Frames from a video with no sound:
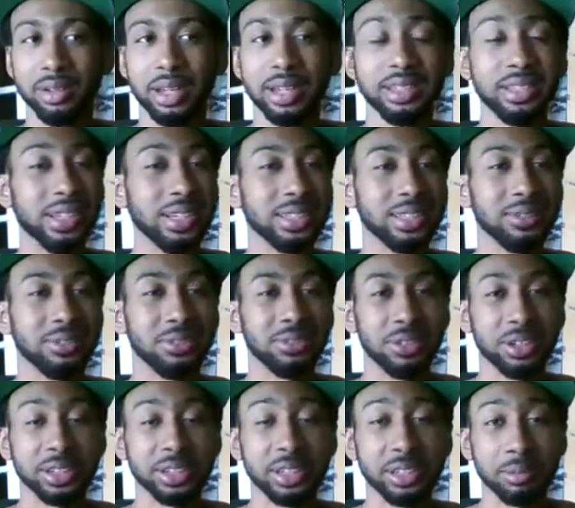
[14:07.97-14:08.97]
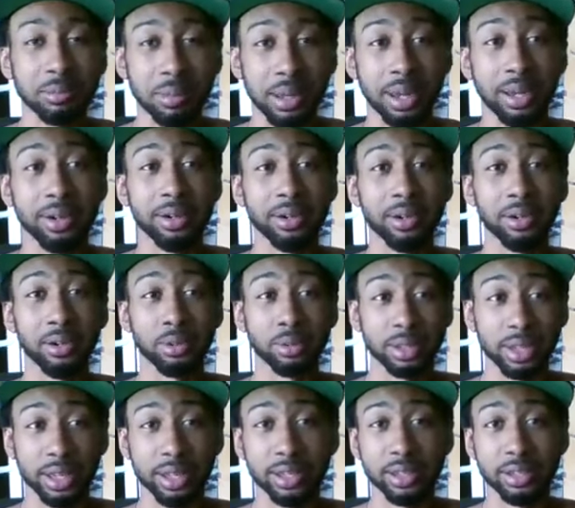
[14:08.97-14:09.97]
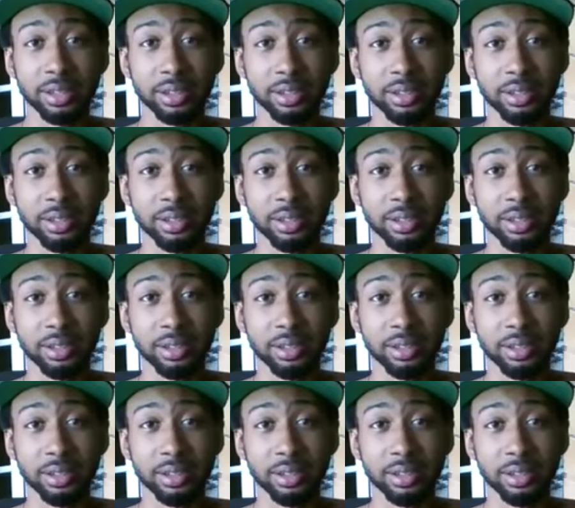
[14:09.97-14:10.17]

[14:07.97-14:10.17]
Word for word: It doesn't freaking matter, okay?